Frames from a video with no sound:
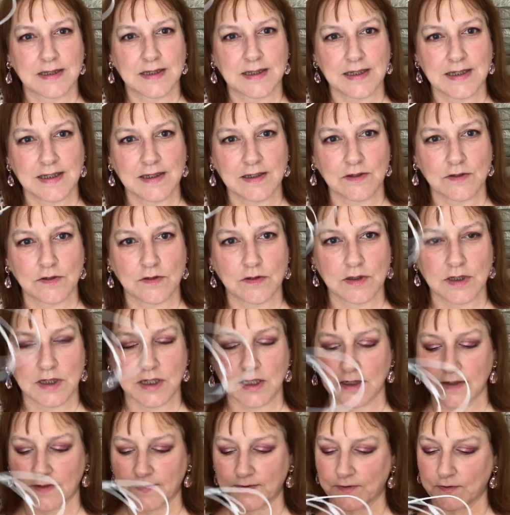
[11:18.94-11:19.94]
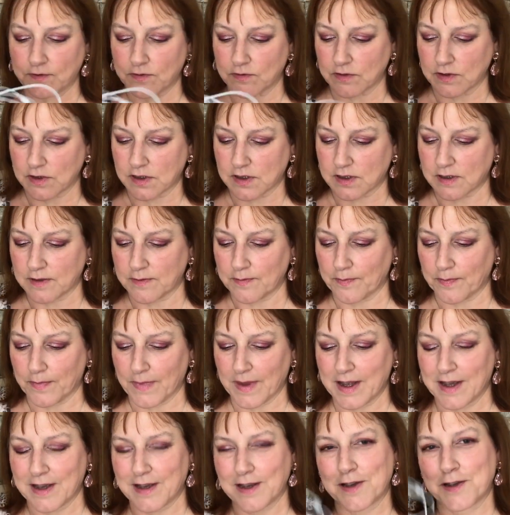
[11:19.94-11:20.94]
get your own headphones.
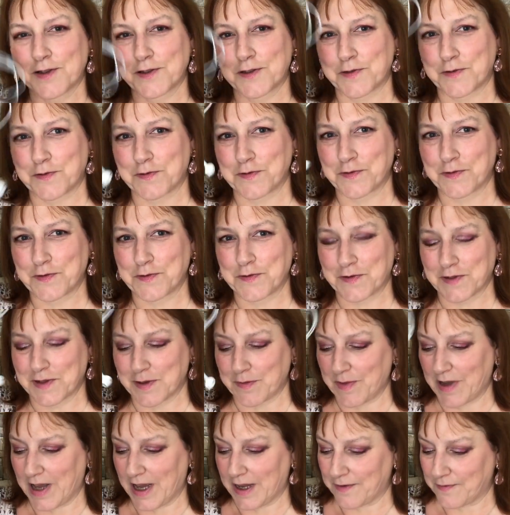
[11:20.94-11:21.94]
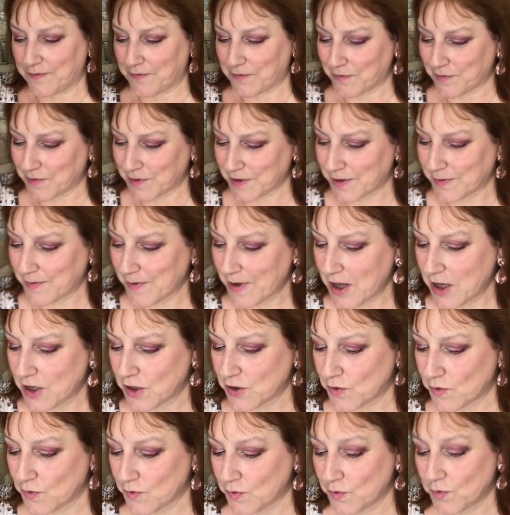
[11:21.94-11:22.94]
So those are my headphones.
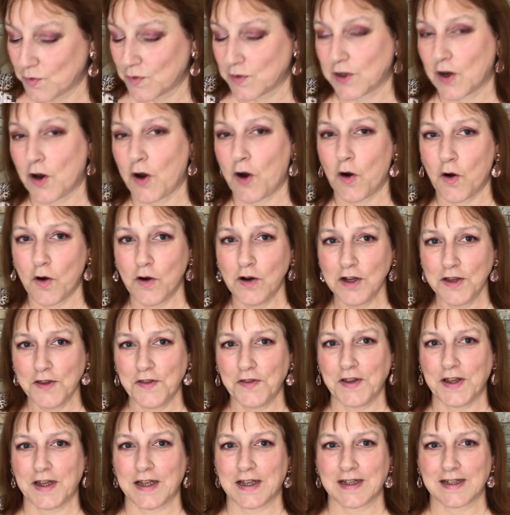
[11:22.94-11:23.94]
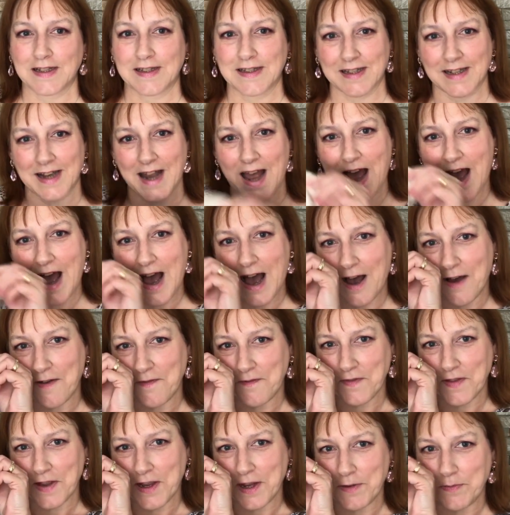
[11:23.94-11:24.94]
So those are all the things that I have
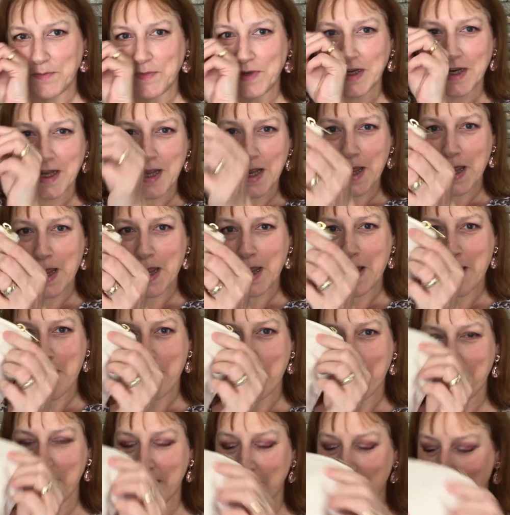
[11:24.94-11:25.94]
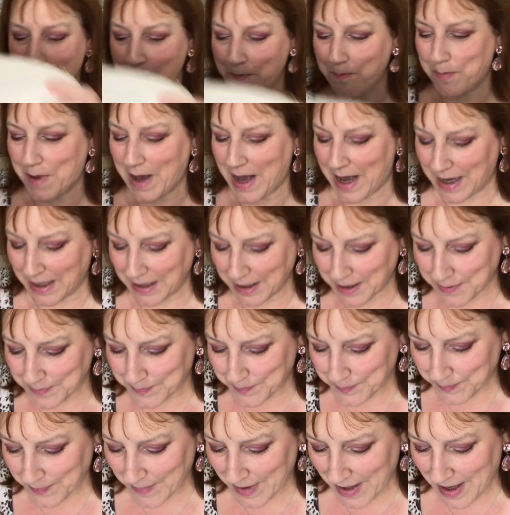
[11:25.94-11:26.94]
in my little makeup bag.
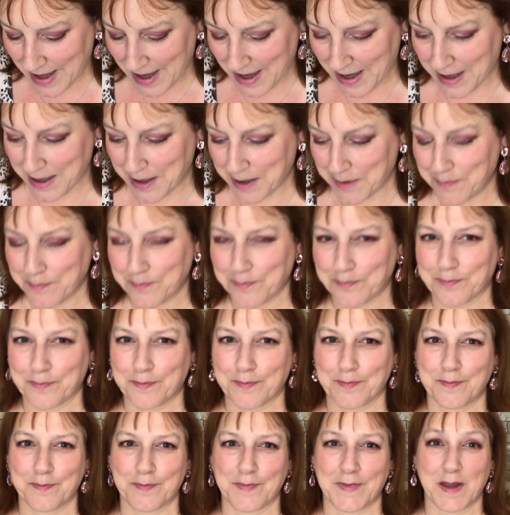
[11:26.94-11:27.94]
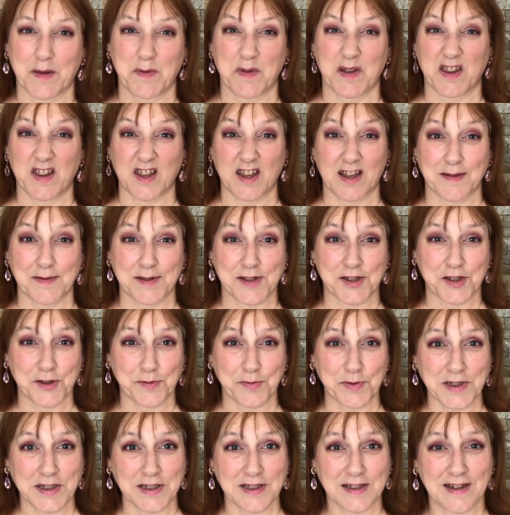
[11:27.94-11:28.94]
You may think I'm
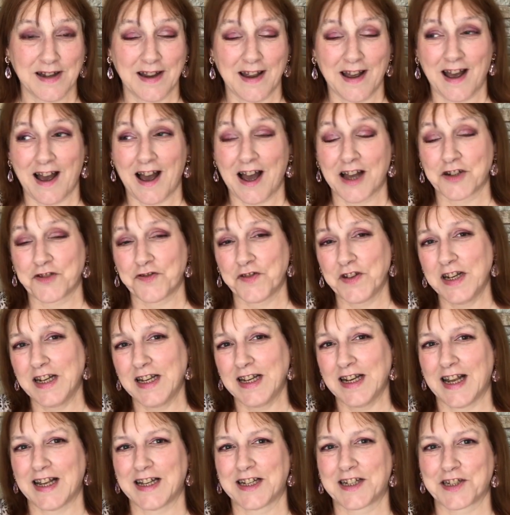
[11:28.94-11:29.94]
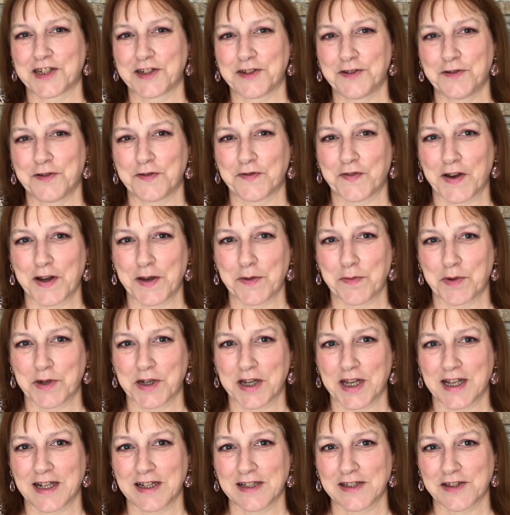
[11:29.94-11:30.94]
stupid. I'd really like to know if
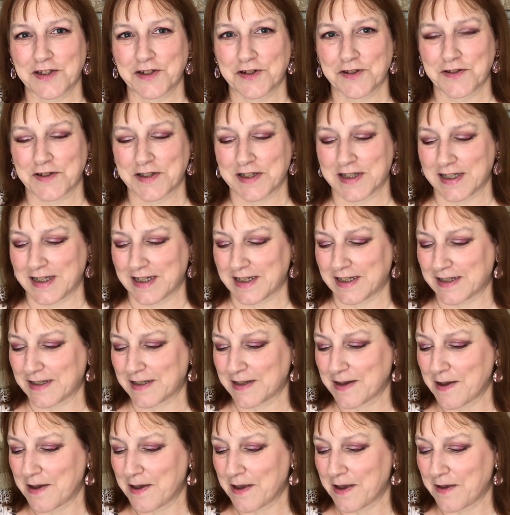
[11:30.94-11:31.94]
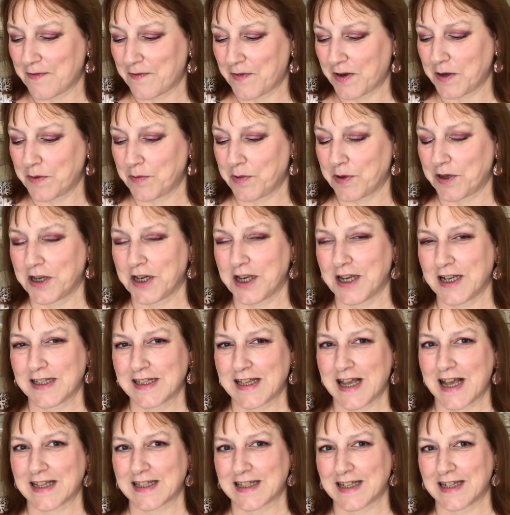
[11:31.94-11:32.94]
anybody else does this. If anybody else
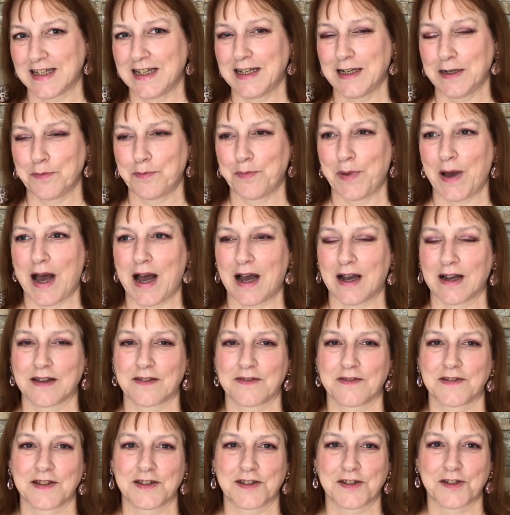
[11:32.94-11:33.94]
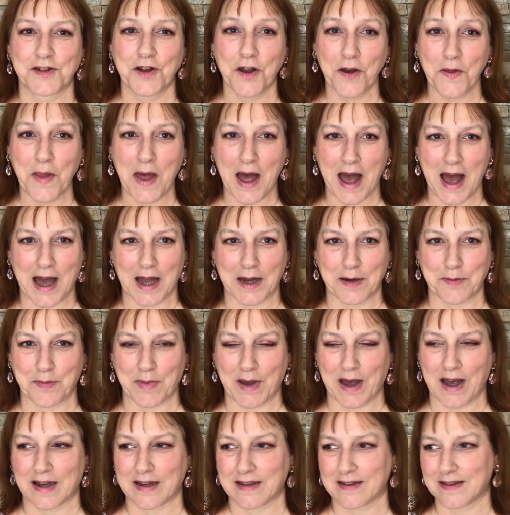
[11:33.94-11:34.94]
has a little bag that's not the
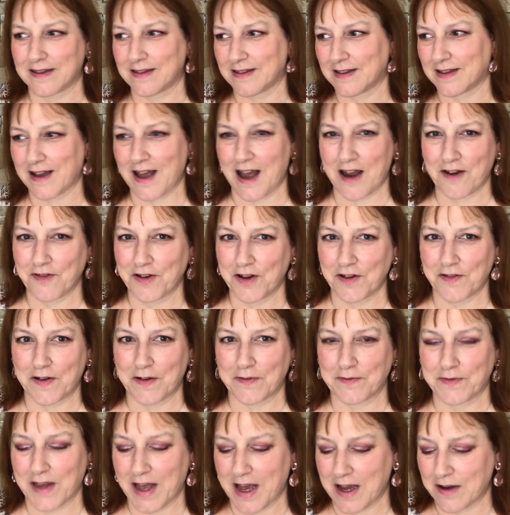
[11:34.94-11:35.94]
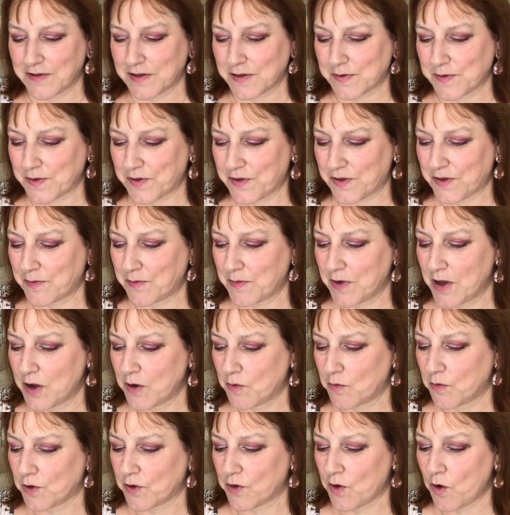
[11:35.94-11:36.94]
handbag, that they carry around the house with them,
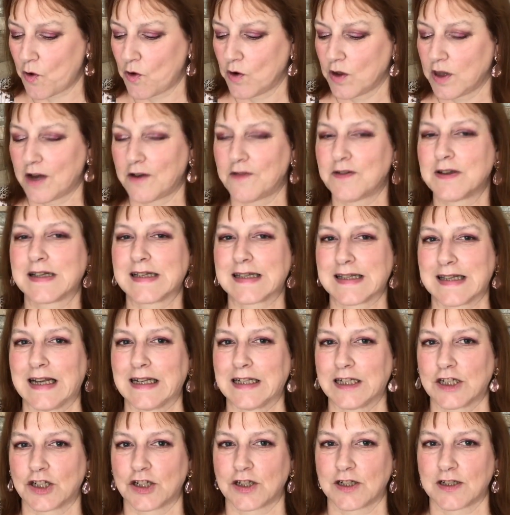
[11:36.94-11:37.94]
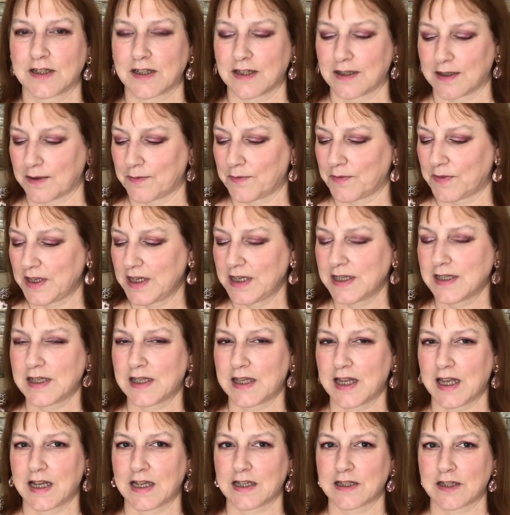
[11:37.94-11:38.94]
with all their essentials in them. These
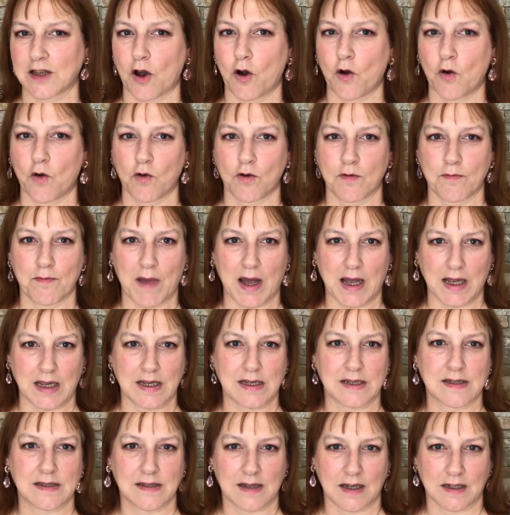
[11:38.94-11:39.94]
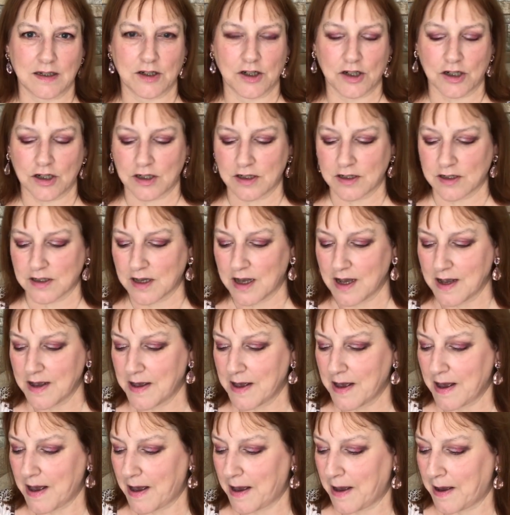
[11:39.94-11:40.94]
things are all my essentials.
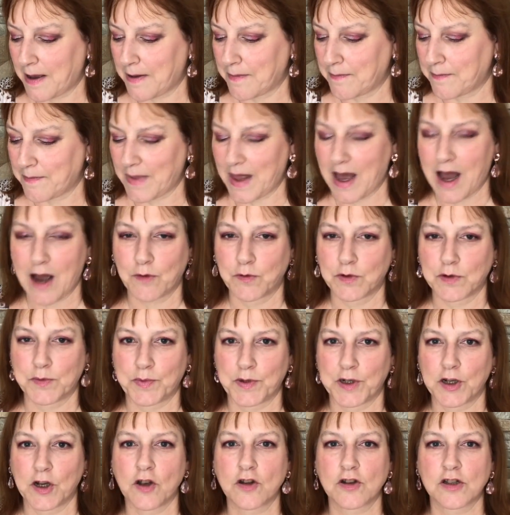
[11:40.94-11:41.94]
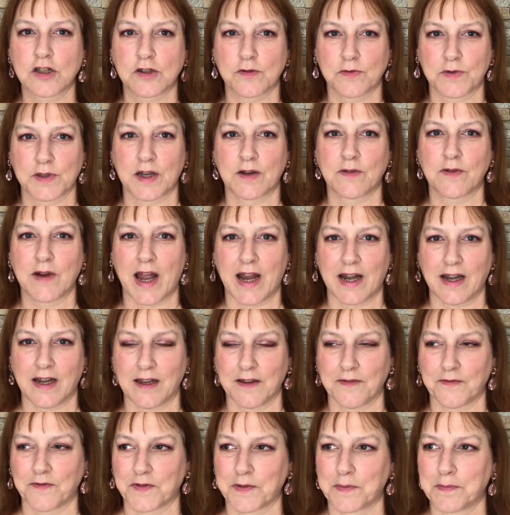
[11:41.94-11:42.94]
I would be lost without any
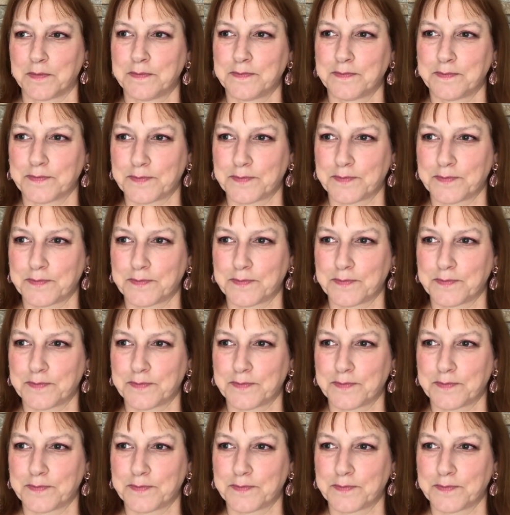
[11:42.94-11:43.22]
of them.